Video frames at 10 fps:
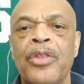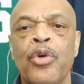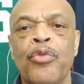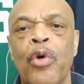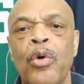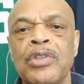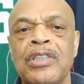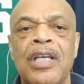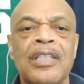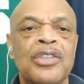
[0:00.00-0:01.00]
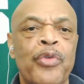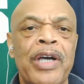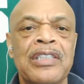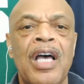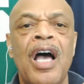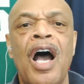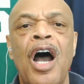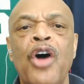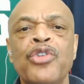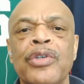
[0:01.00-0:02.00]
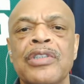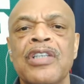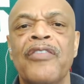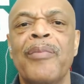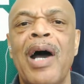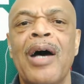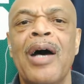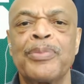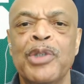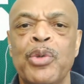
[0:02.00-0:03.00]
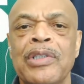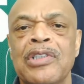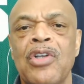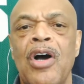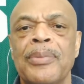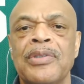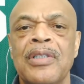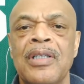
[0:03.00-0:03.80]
the roads stretched hundreds of miles between stops.